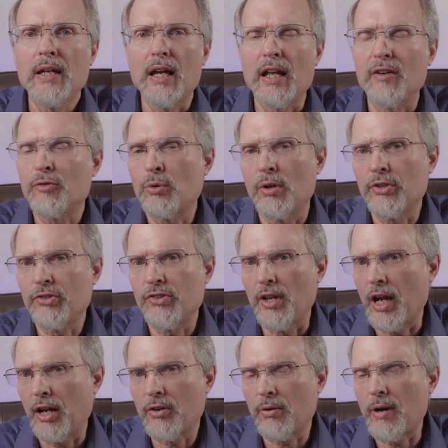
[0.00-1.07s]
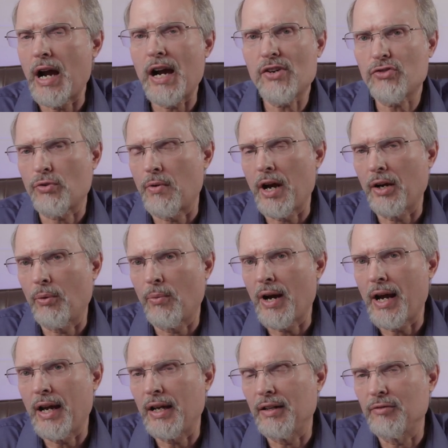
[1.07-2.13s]
And of course, they crashed right
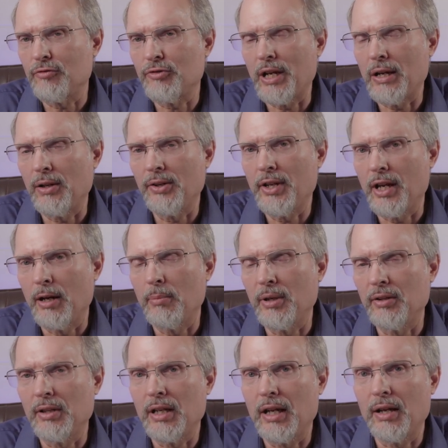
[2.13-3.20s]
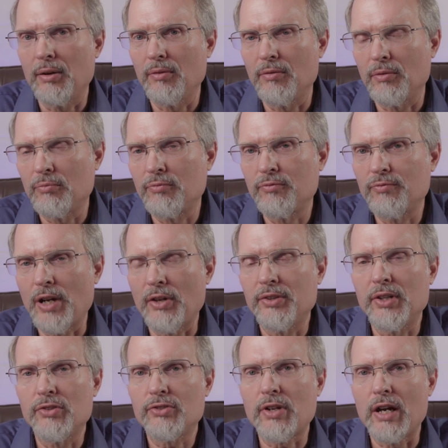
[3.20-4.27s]
away and failed him and, and
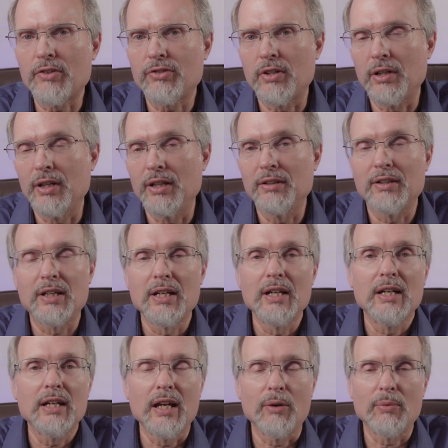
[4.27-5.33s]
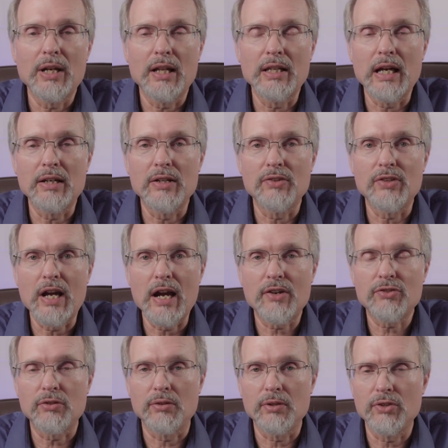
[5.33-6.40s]
felt disgusted, and, and we had that
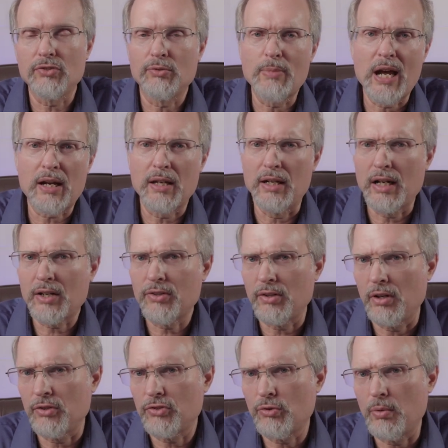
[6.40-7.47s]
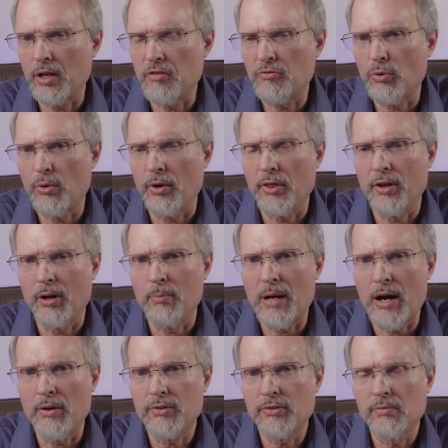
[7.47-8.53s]
disaster. This is back in Exodus twenty-four,
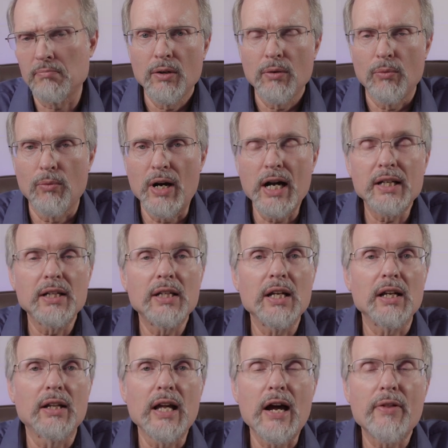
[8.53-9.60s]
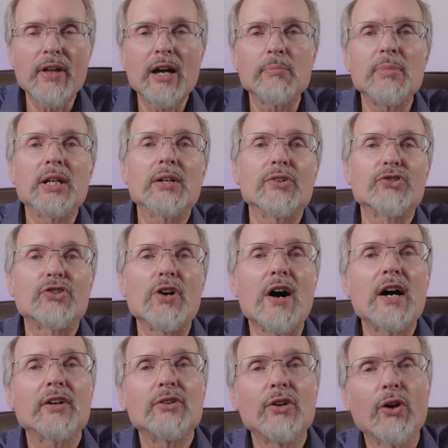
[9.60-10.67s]
thereabouts. Why did he allow that? Because
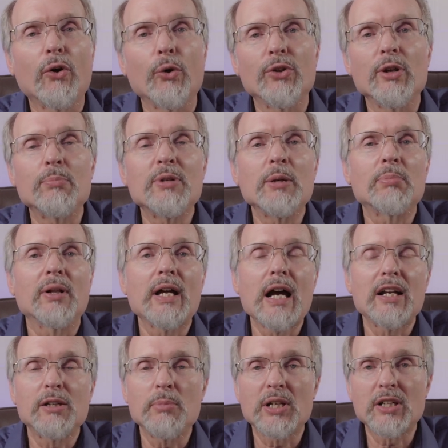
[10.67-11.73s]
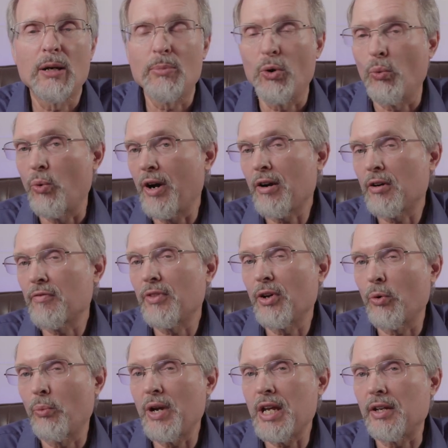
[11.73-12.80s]
God knew that people had to become aware of
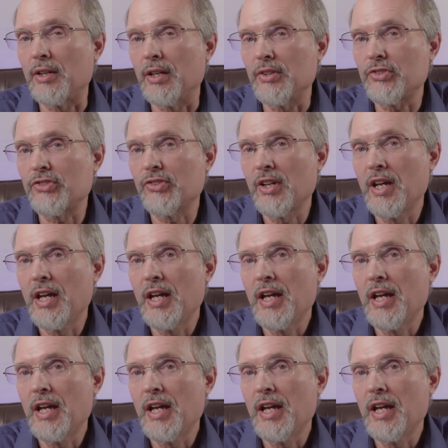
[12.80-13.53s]
their weakness